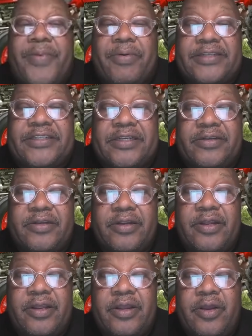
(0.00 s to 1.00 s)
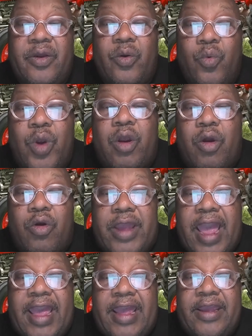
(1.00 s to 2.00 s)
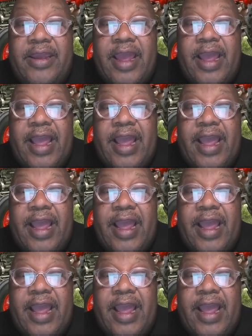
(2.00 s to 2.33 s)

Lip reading: listen, we're okay